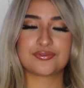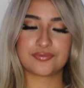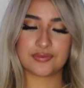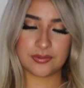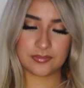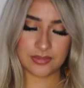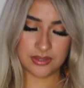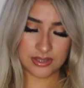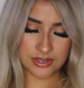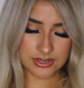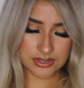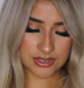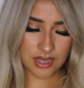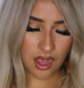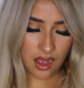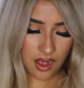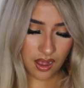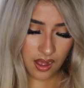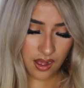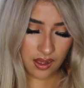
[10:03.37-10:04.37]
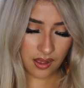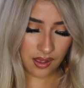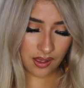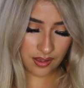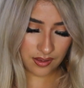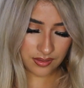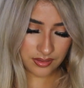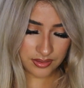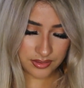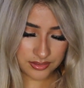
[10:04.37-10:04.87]
from this
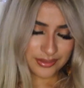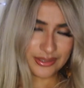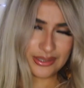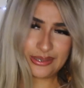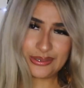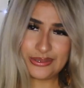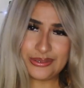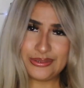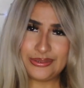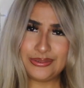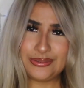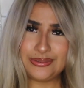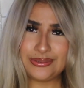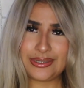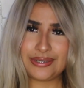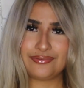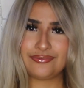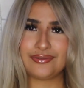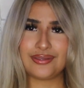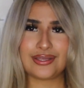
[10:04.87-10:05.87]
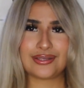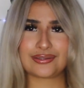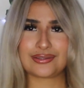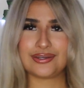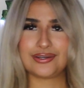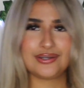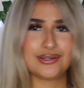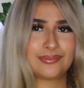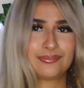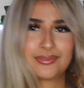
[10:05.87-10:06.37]
haul, oh, I feel like
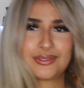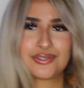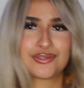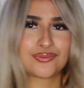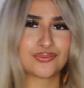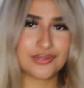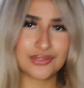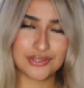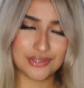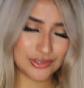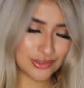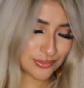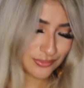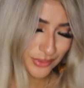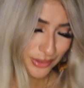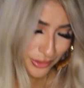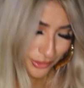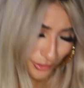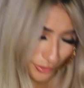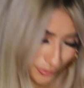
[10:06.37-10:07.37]
they're gonna be switching around